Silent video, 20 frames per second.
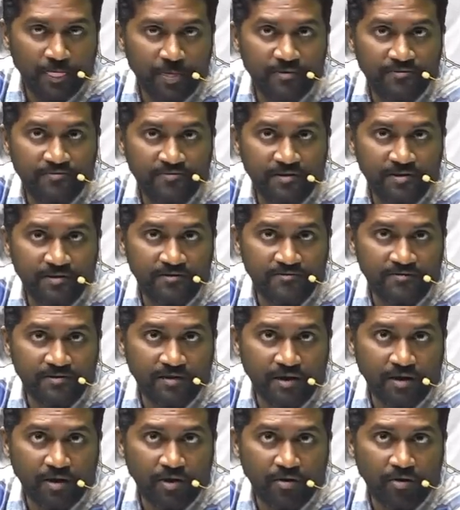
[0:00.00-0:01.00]
This
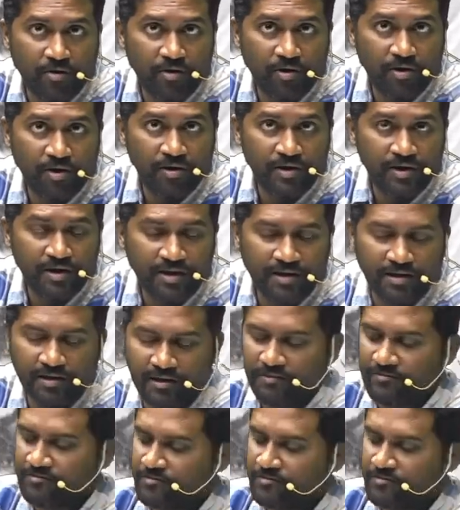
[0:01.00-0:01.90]
is chronic